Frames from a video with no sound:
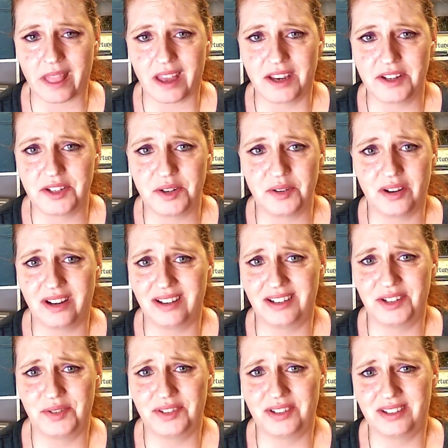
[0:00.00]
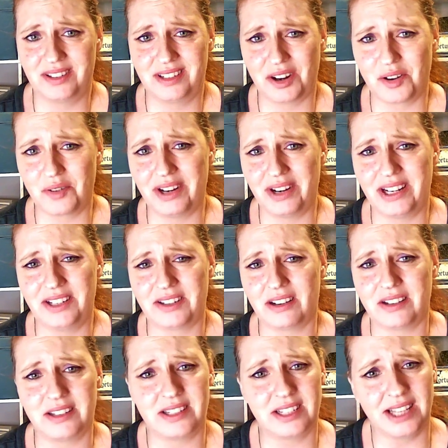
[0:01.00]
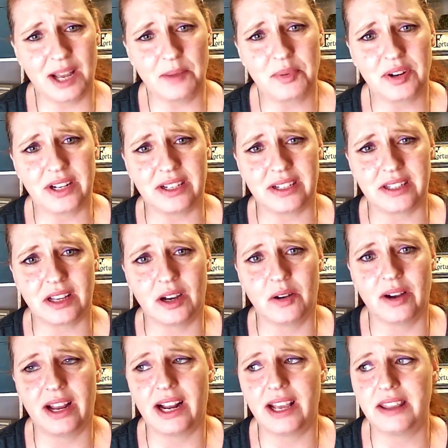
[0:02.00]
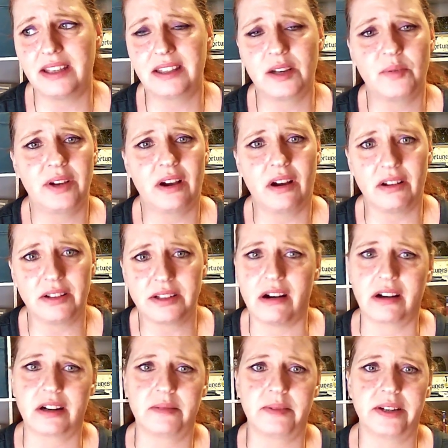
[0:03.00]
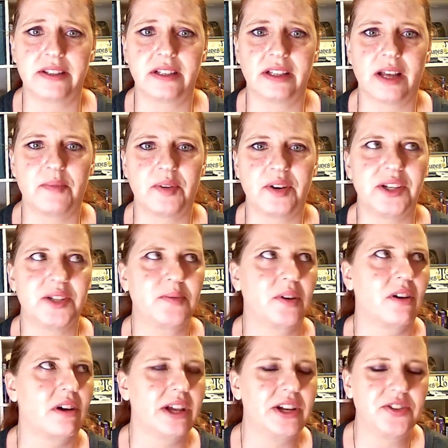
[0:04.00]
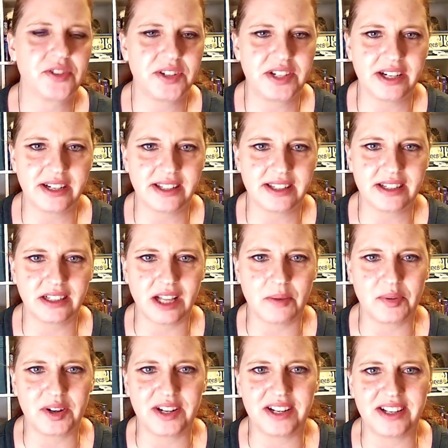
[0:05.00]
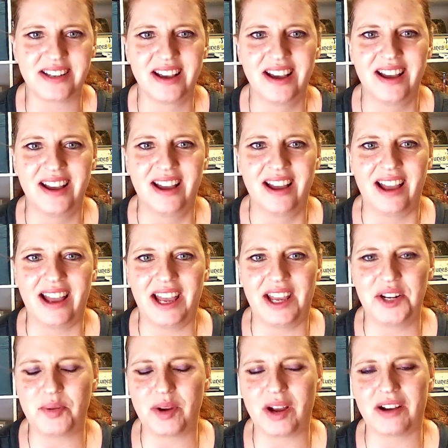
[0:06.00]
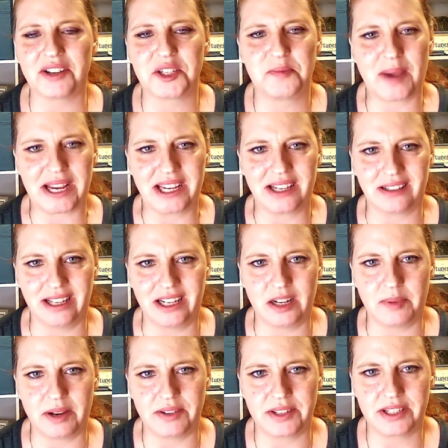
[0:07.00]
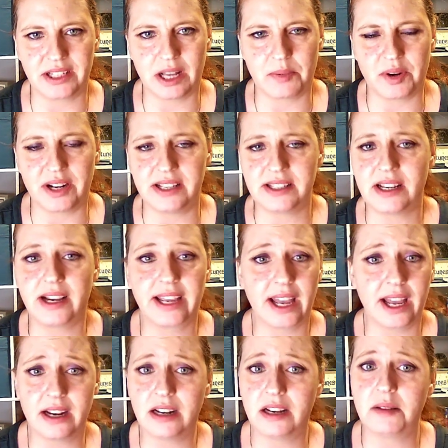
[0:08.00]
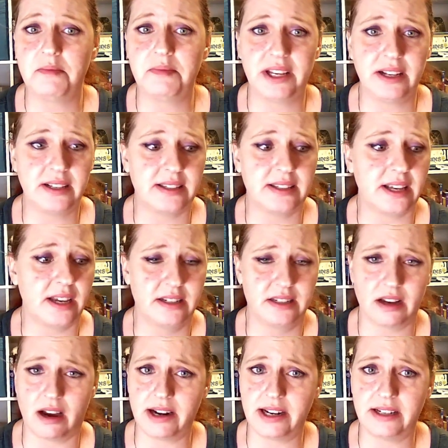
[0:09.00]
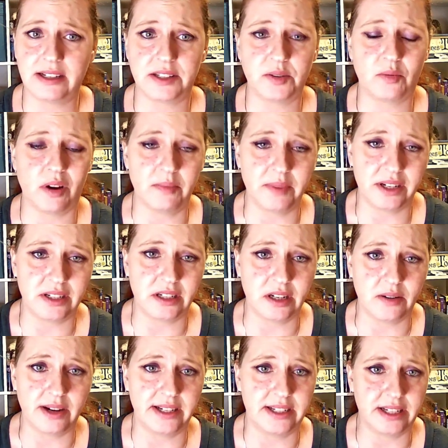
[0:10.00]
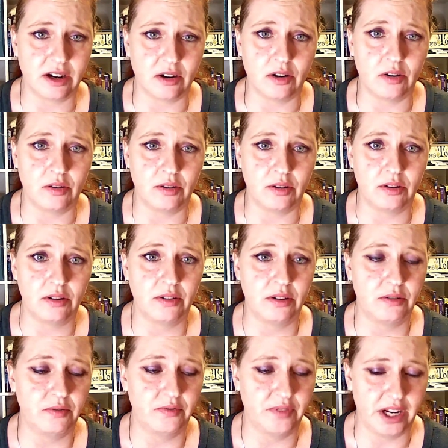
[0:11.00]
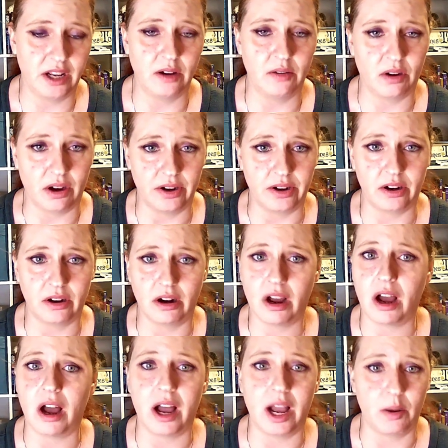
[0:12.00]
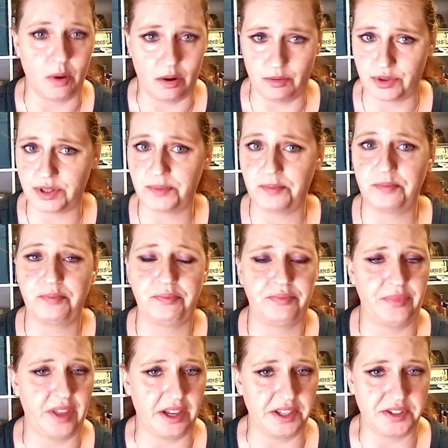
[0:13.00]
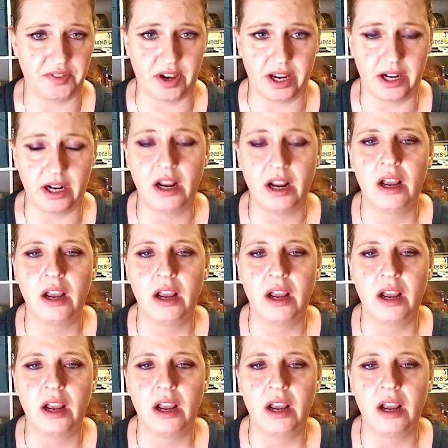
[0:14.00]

do I do tarot readings on celebrities though? And I think that we all talk about celebrities. We're all interested in celebrities and we all speculate about celebrities. Again, being said, Tati doesn't want me to do a tarot video on her. I won't. That's fine.